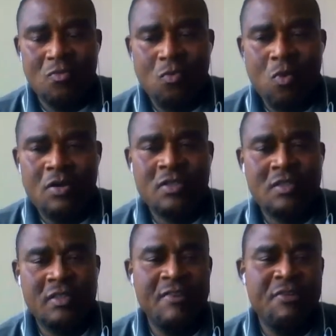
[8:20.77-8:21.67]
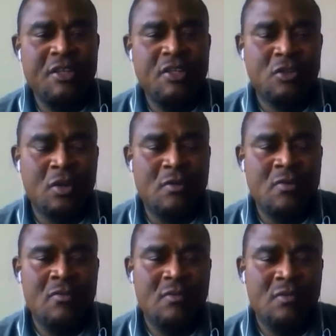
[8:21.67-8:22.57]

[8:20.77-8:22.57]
one's definition